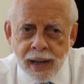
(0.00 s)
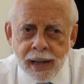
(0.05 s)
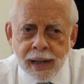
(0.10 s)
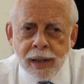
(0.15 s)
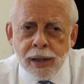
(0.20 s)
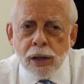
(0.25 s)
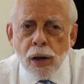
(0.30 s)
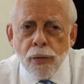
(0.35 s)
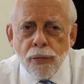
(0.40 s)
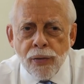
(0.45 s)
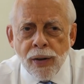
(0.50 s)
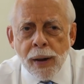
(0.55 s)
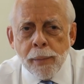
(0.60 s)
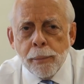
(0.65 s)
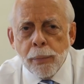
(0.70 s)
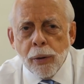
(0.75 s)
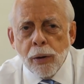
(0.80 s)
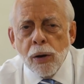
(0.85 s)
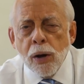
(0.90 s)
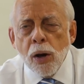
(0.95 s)
In
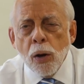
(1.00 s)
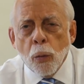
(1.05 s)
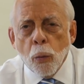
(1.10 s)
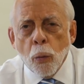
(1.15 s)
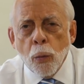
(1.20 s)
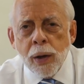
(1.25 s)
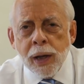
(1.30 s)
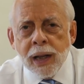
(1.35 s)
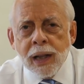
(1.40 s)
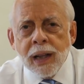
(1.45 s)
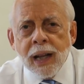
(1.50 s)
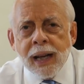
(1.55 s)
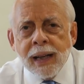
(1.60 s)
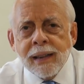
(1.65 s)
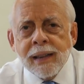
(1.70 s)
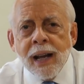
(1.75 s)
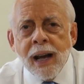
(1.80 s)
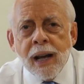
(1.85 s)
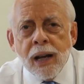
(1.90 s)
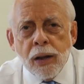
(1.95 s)
November, we
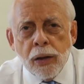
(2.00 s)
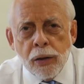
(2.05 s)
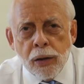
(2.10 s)
elect